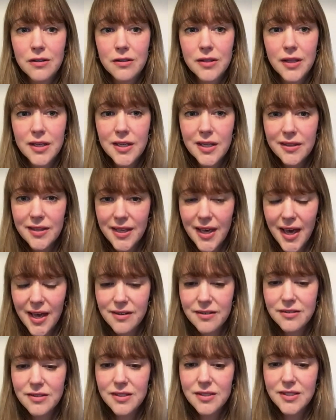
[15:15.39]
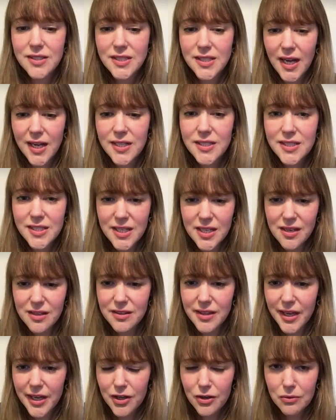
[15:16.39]
then in the end, standing at
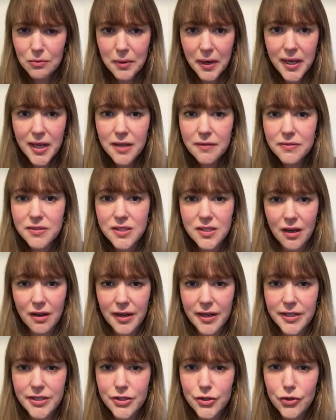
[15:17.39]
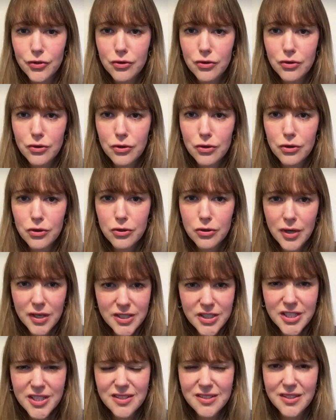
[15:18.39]
their graveside
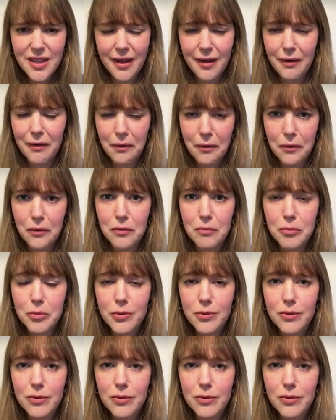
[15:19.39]
crushes that hope.